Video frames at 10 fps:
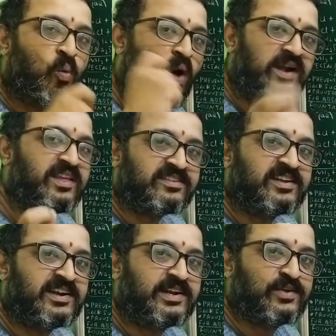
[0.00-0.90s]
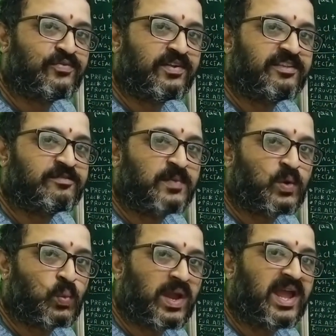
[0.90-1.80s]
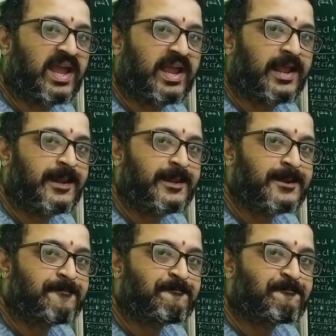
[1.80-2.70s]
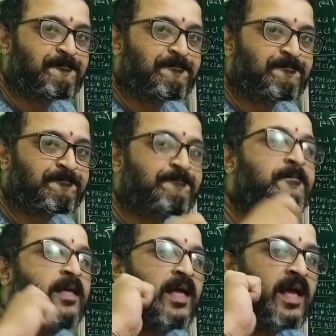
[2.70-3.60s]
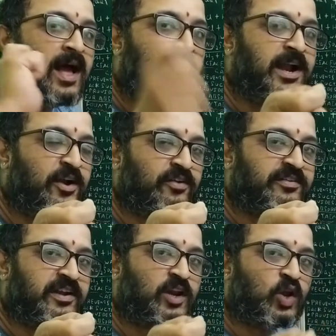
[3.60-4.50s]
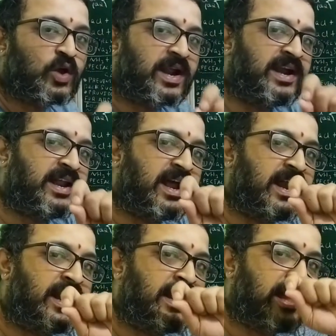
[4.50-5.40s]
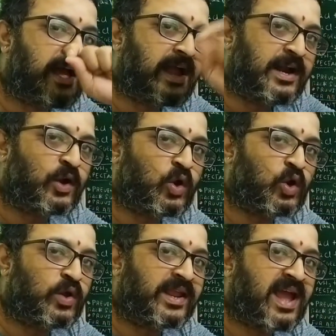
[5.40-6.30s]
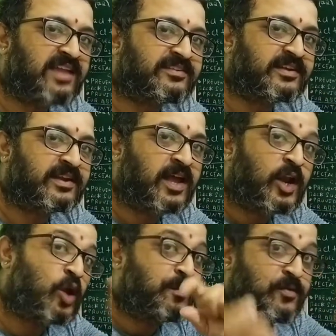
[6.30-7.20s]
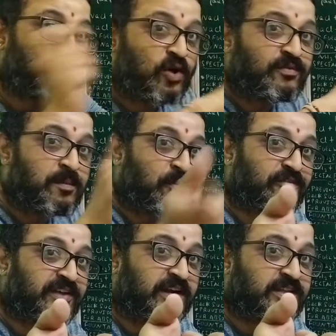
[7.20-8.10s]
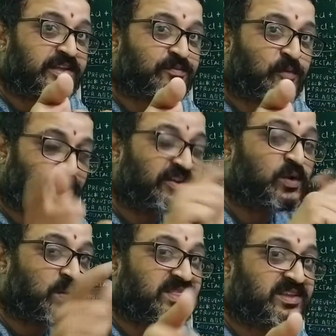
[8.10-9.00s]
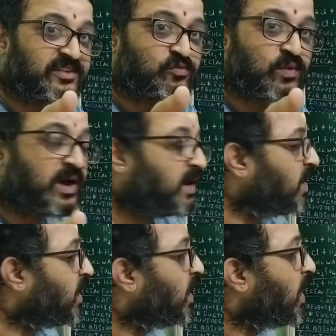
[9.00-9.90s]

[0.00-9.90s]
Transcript: what is the difference between hydrogen chloride and hydrochloric acid? Now before we proceed this proceed with this one,